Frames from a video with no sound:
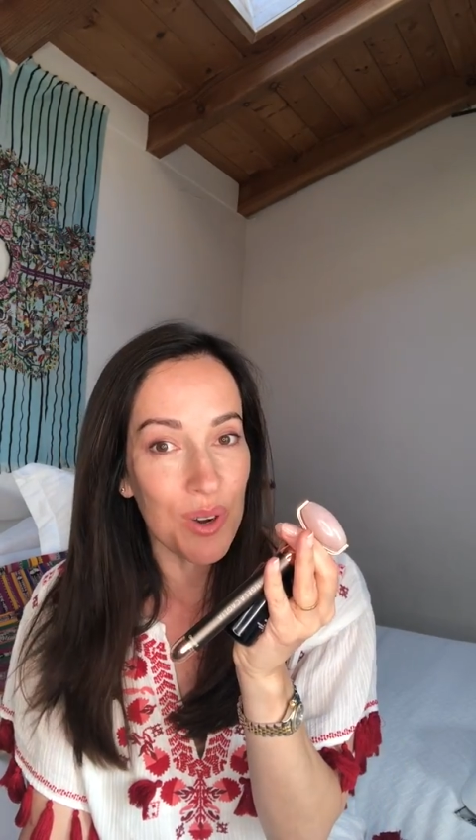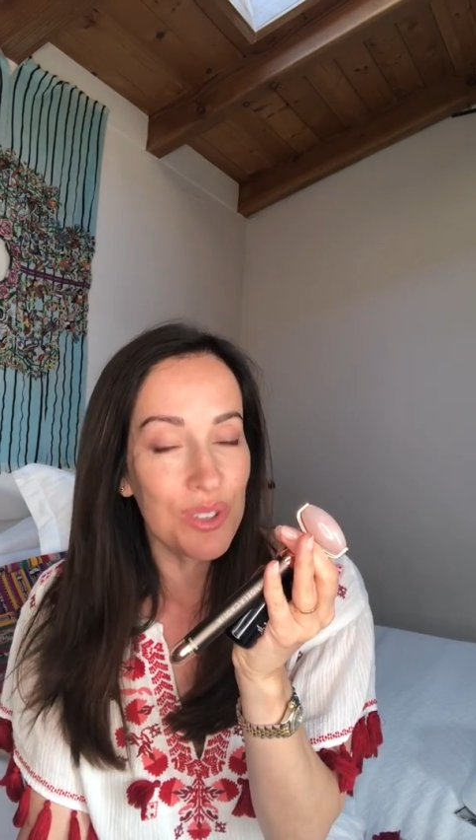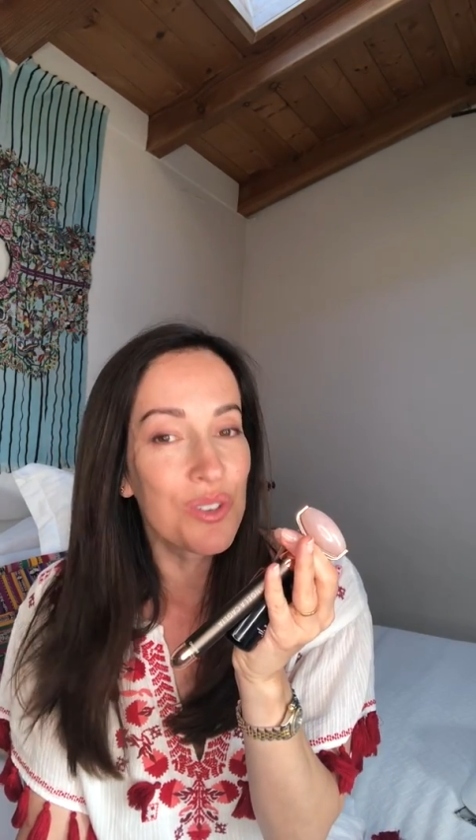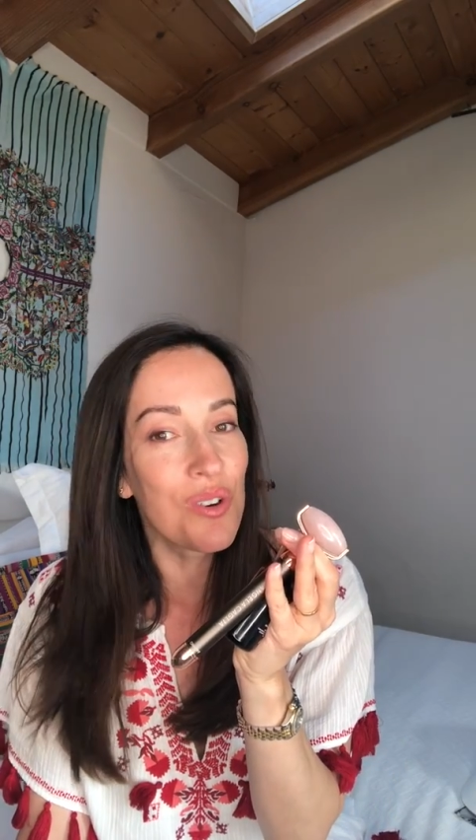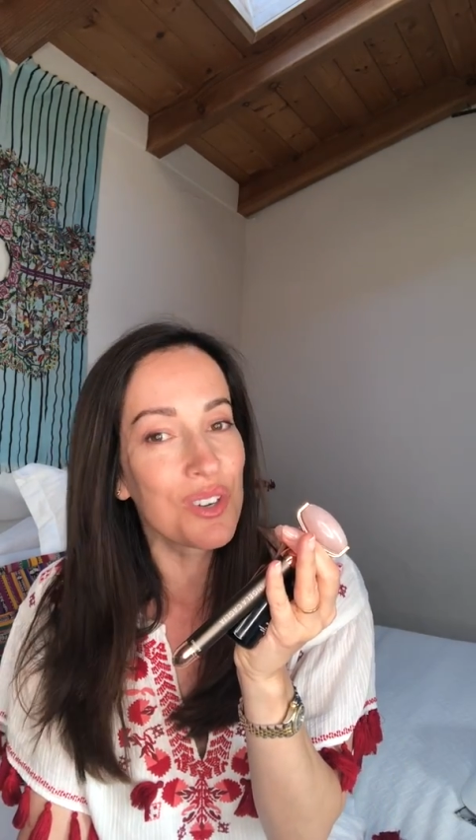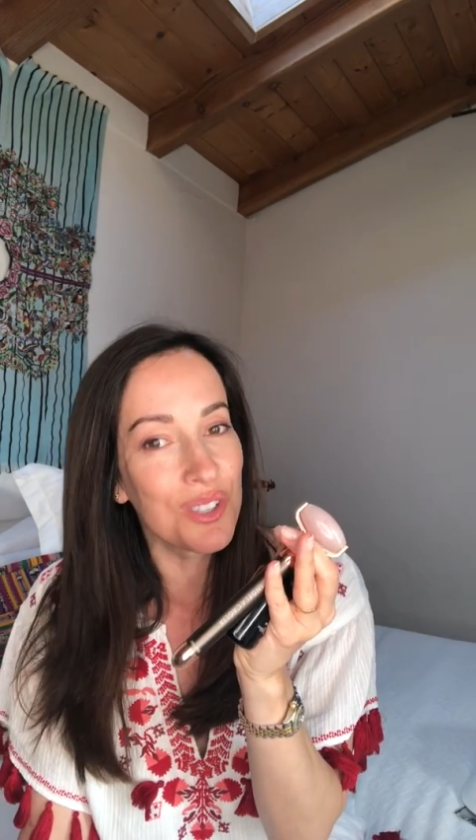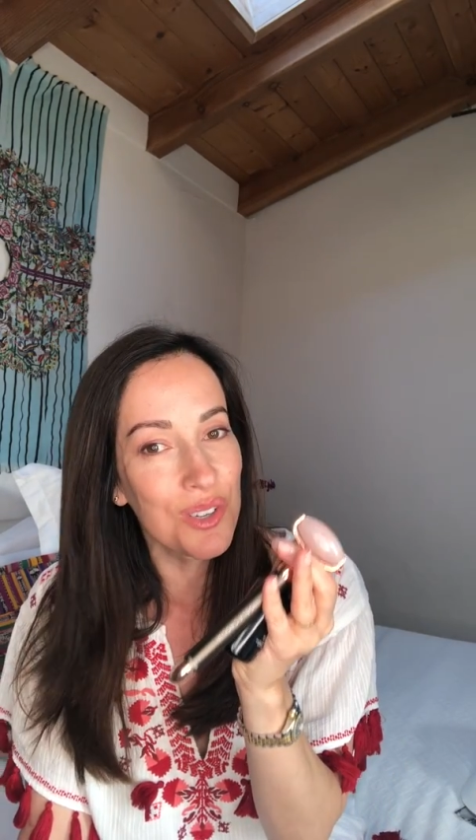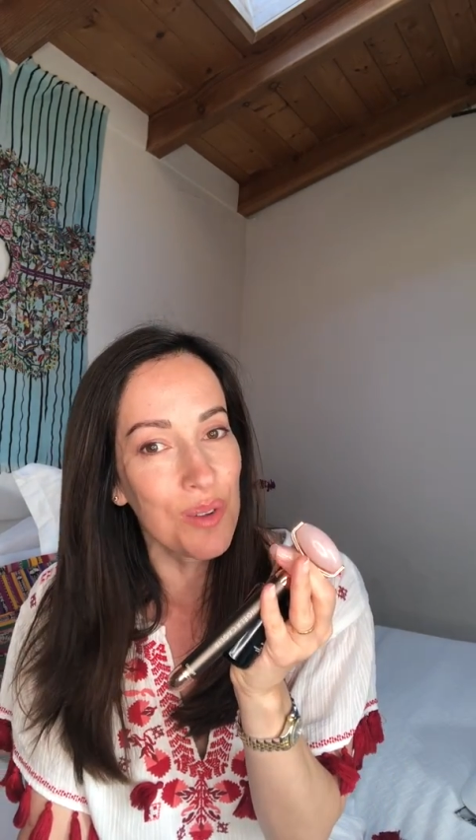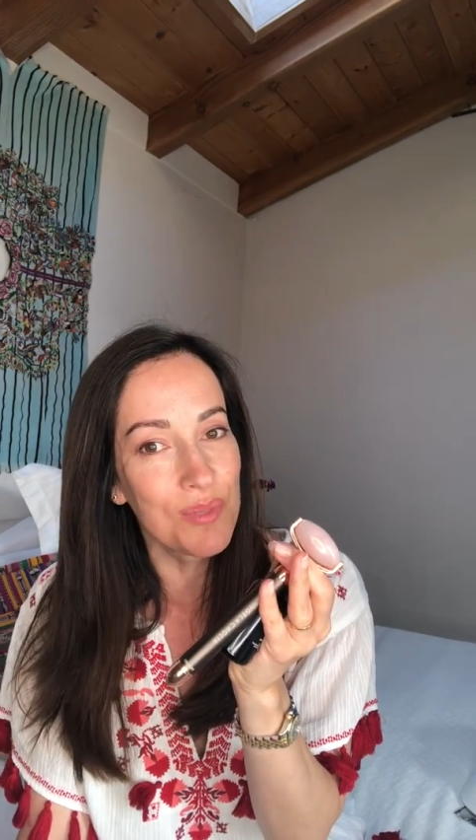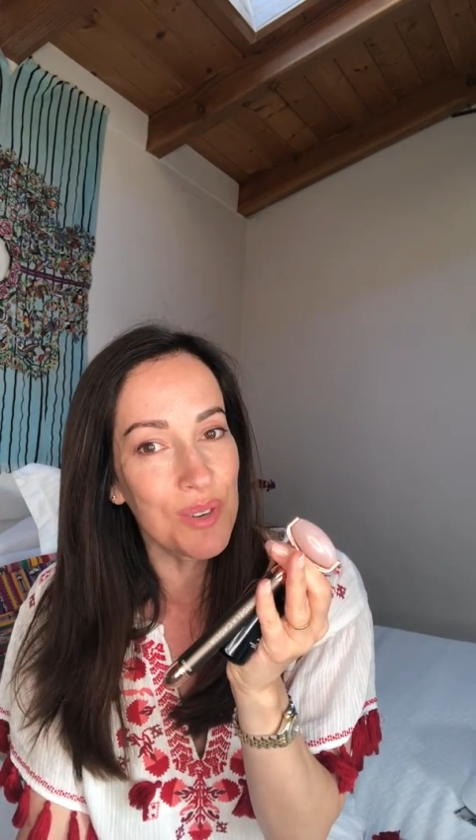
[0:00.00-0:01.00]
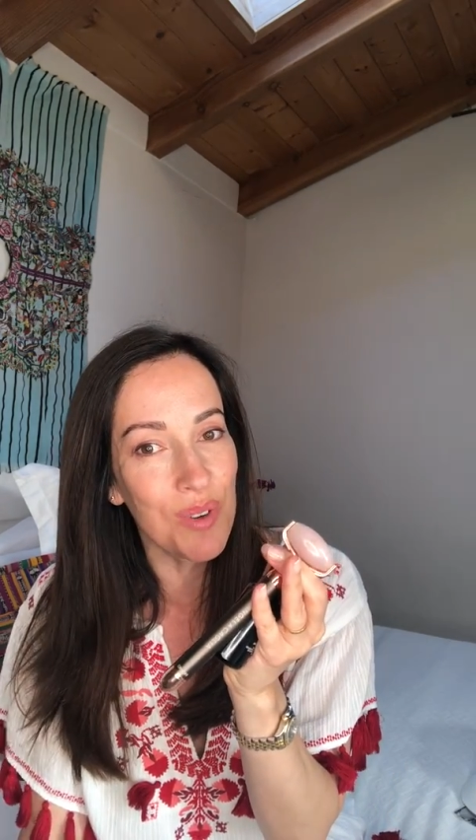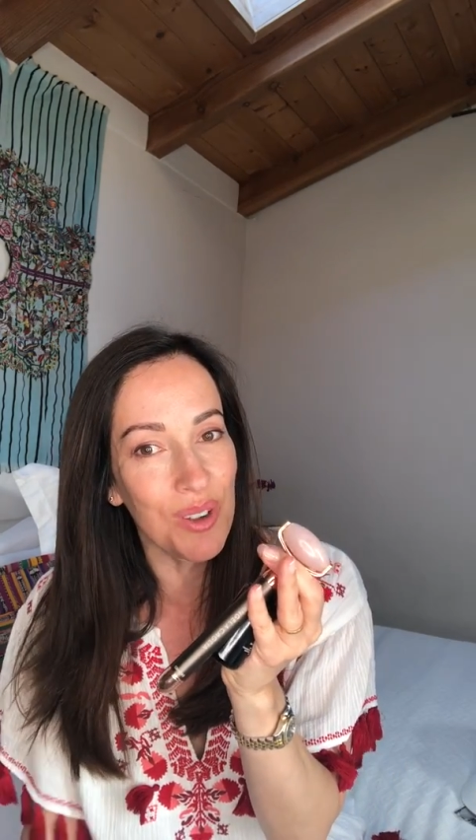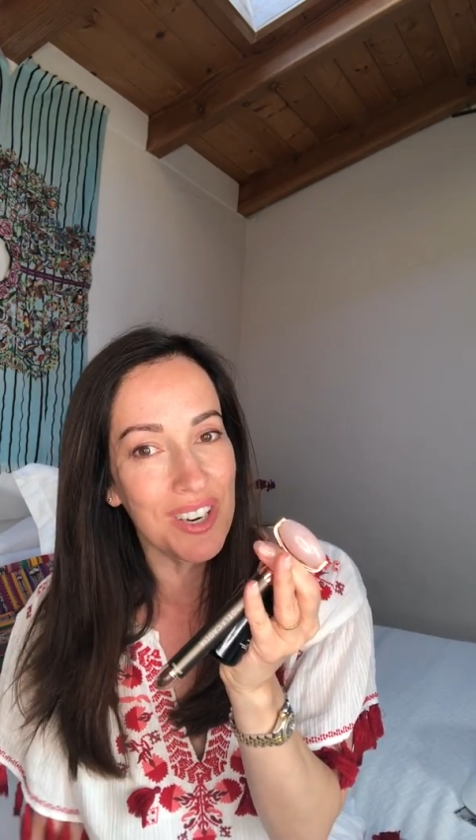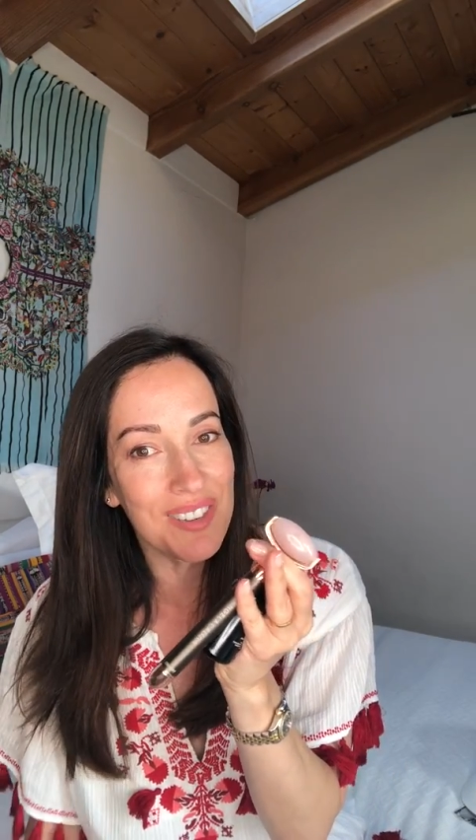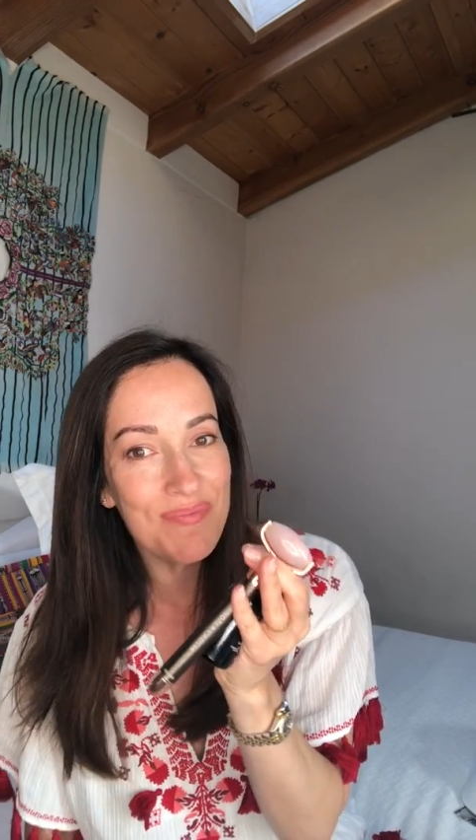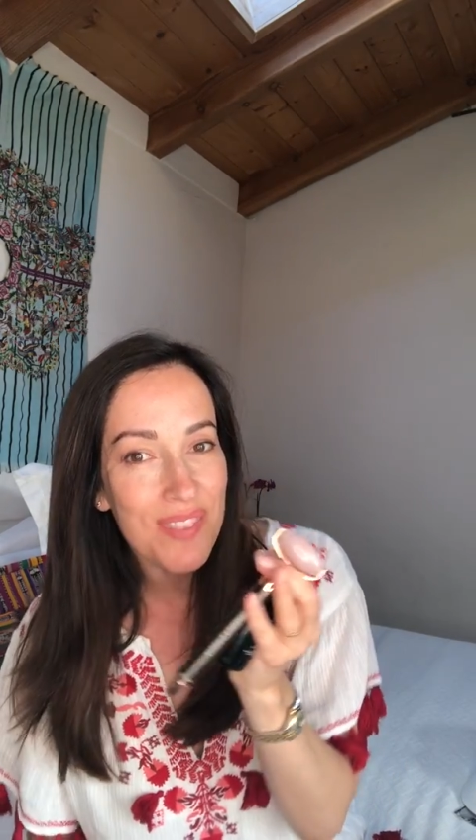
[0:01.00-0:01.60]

Rose Quartz Sculpting Roller.